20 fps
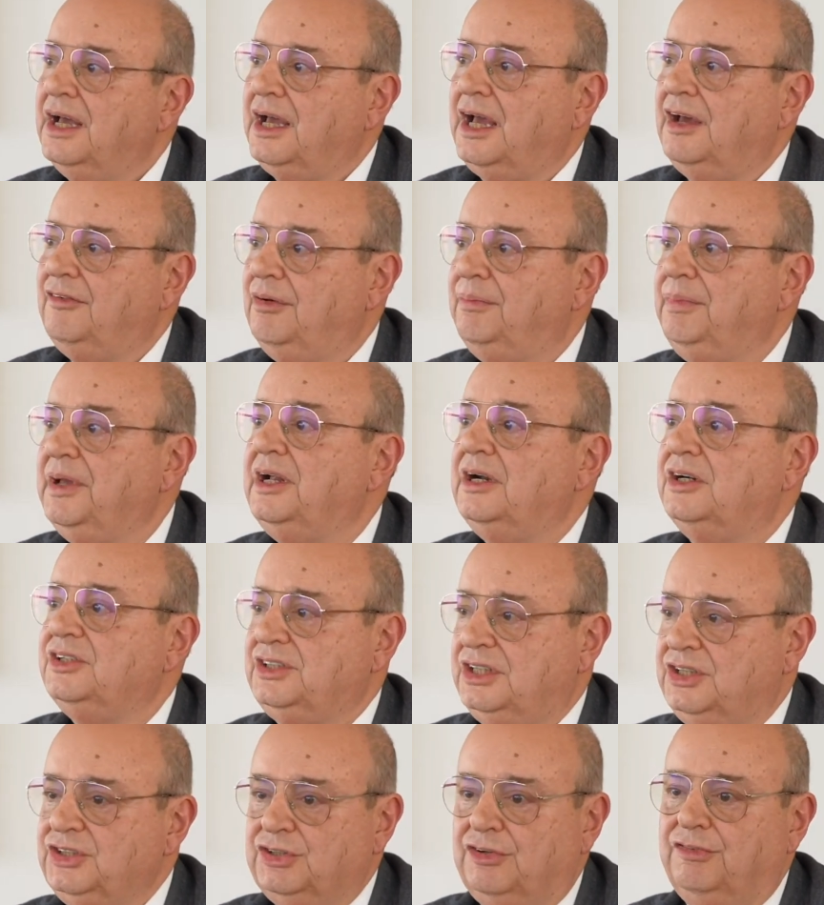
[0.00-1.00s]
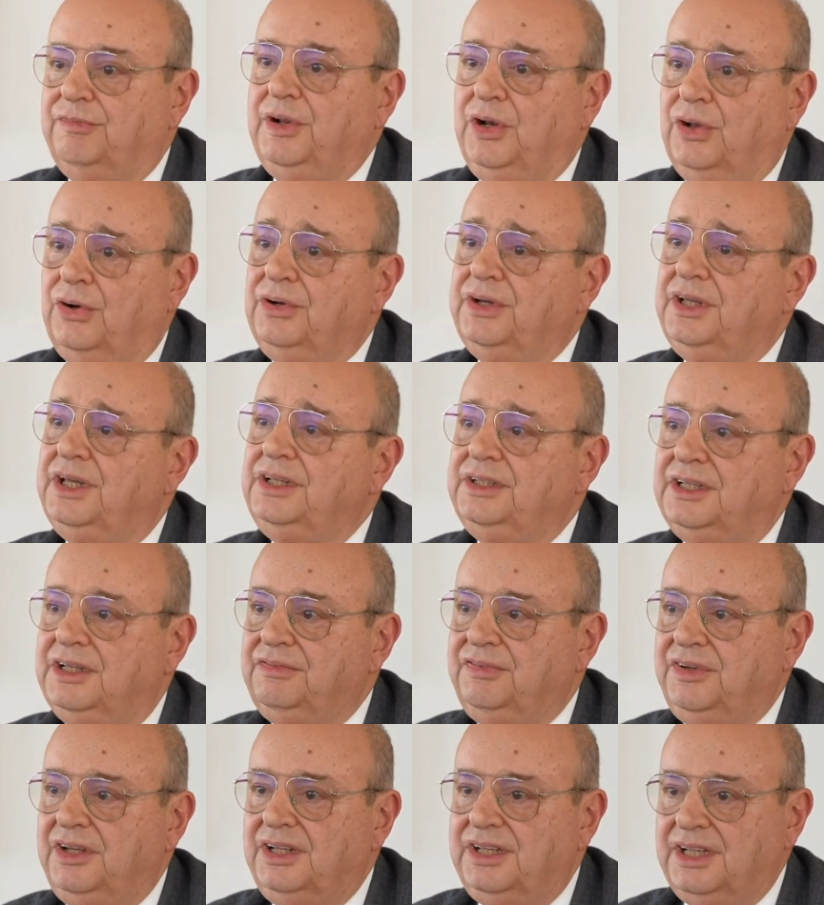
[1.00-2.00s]
have a bigger sense of belonging, they
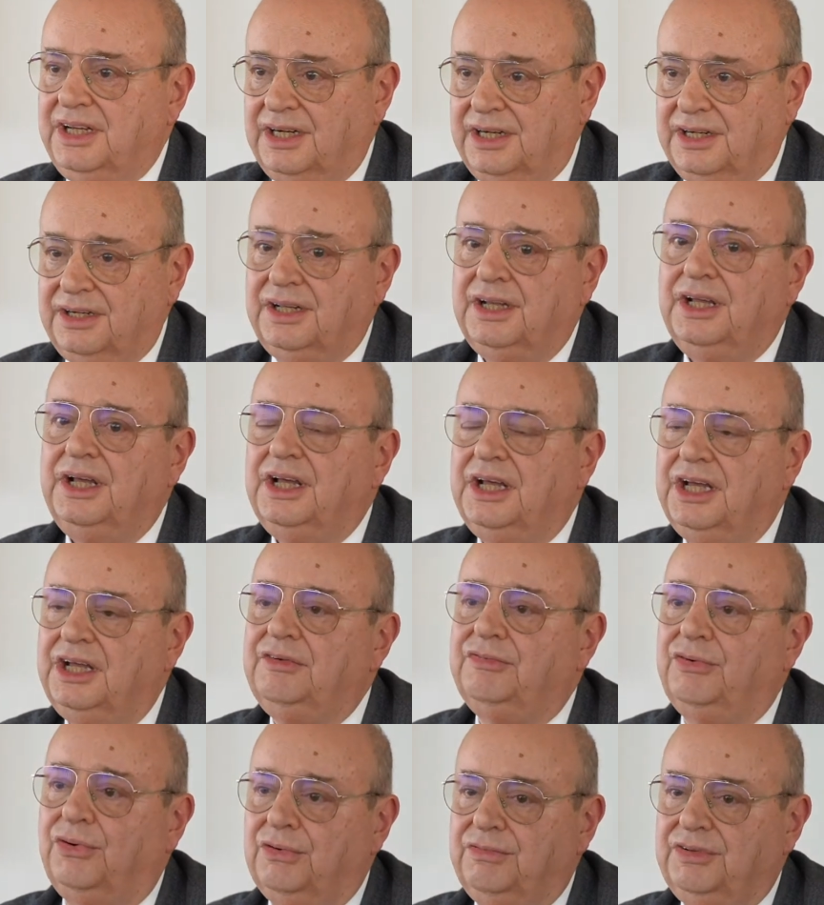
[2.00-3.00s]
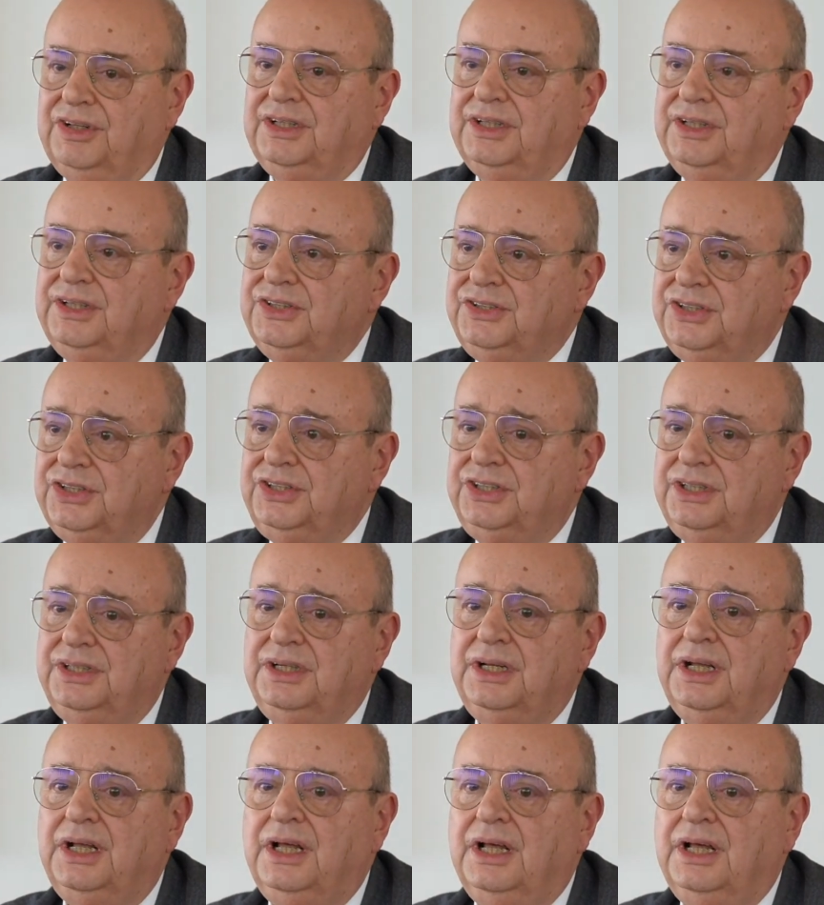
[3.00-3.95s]
feel they are involved in the decision,